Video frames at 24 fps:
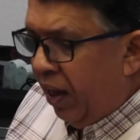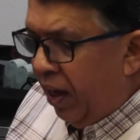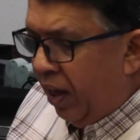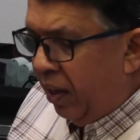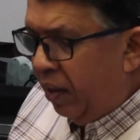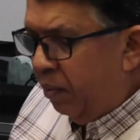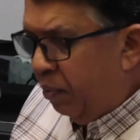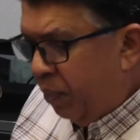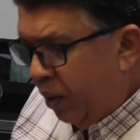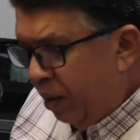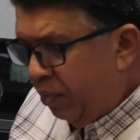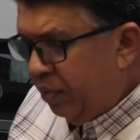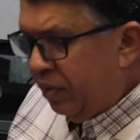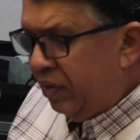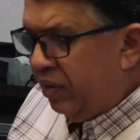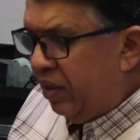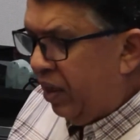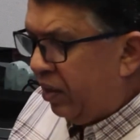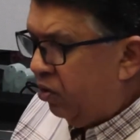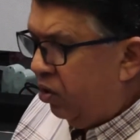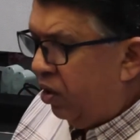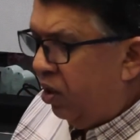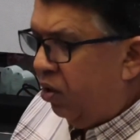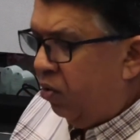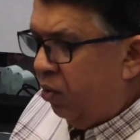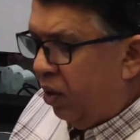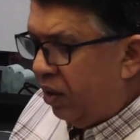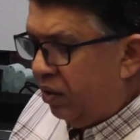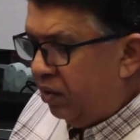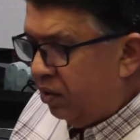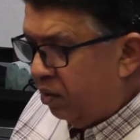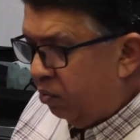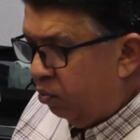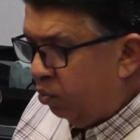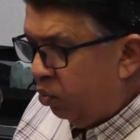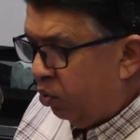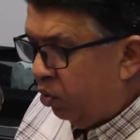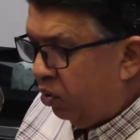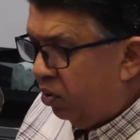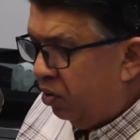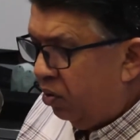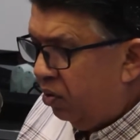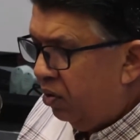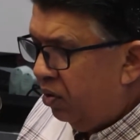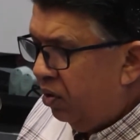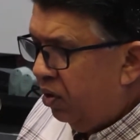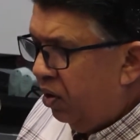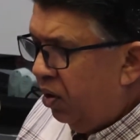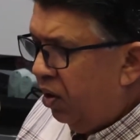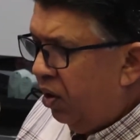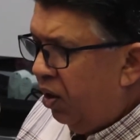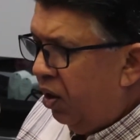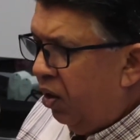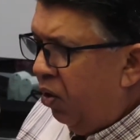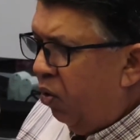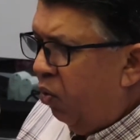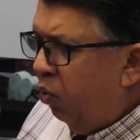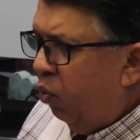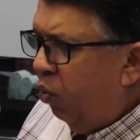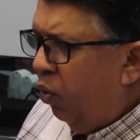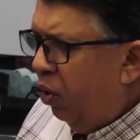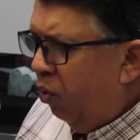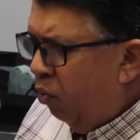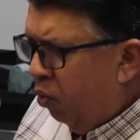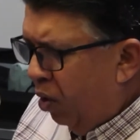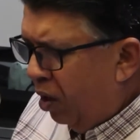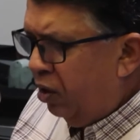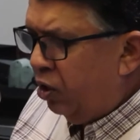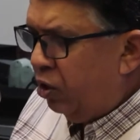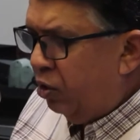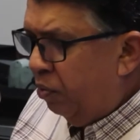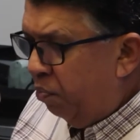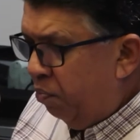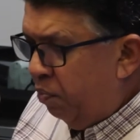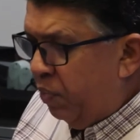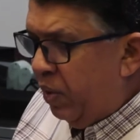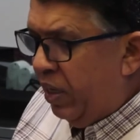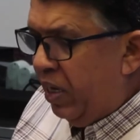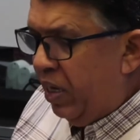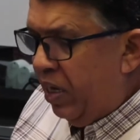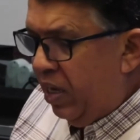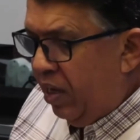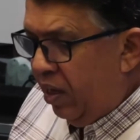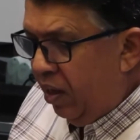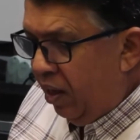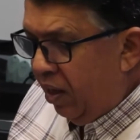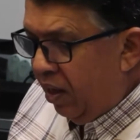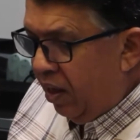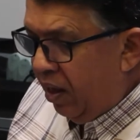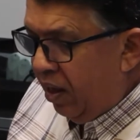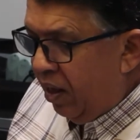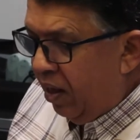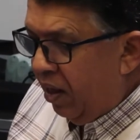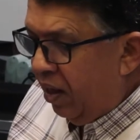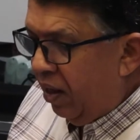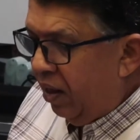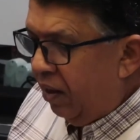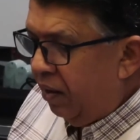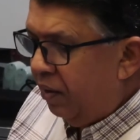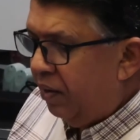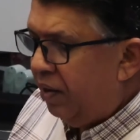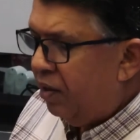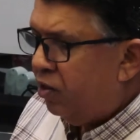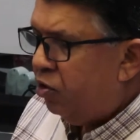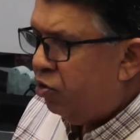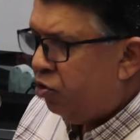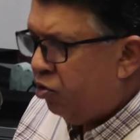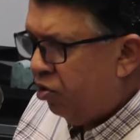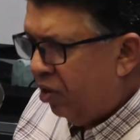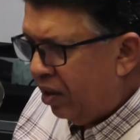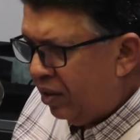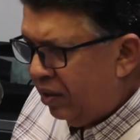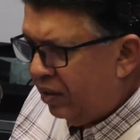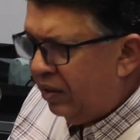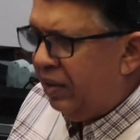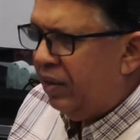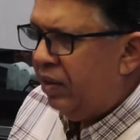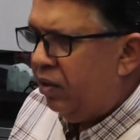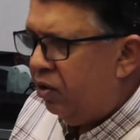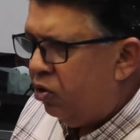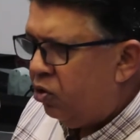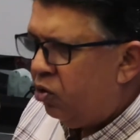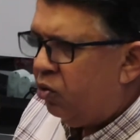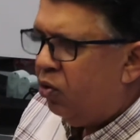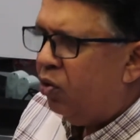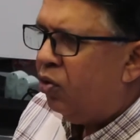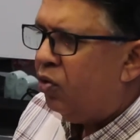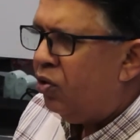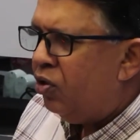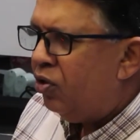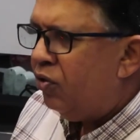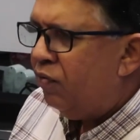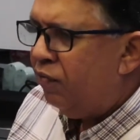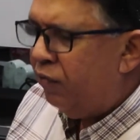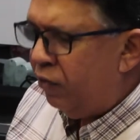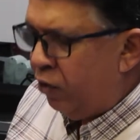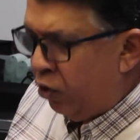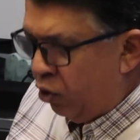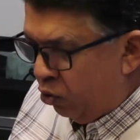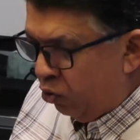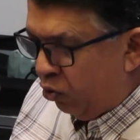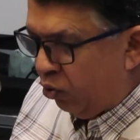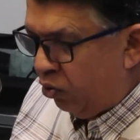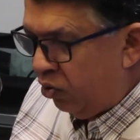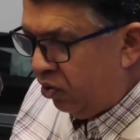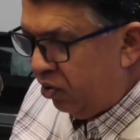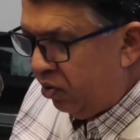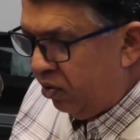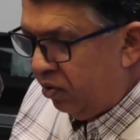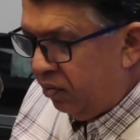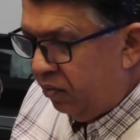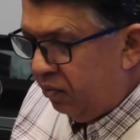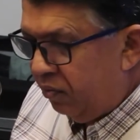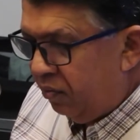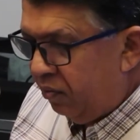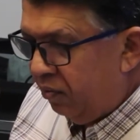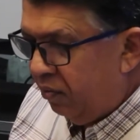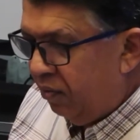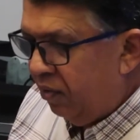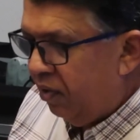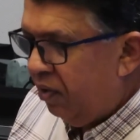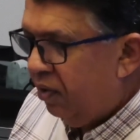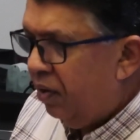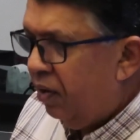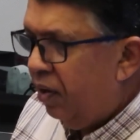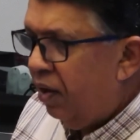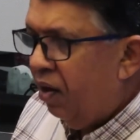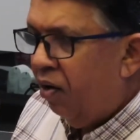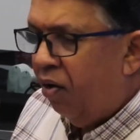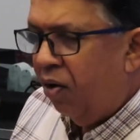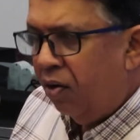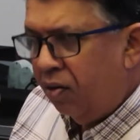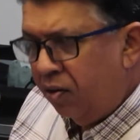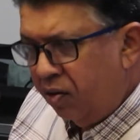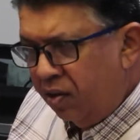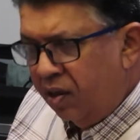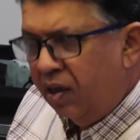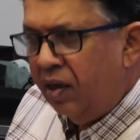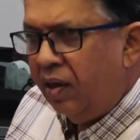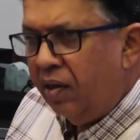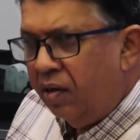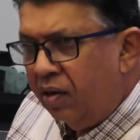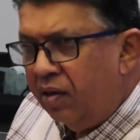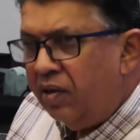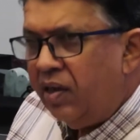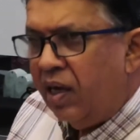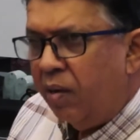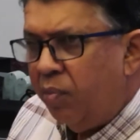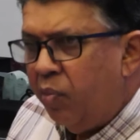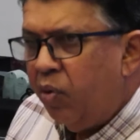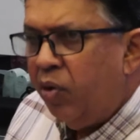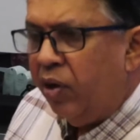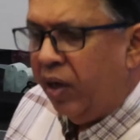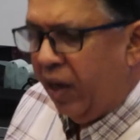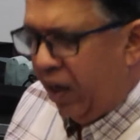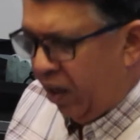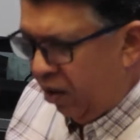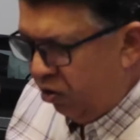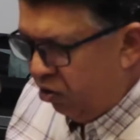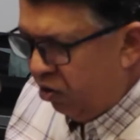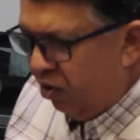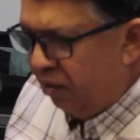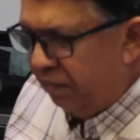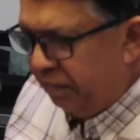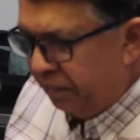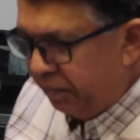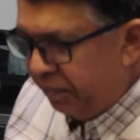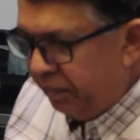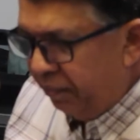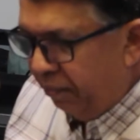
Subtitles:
And the purpose is actually quite simple. We want to be the trusted source of news on Singapore and Asia.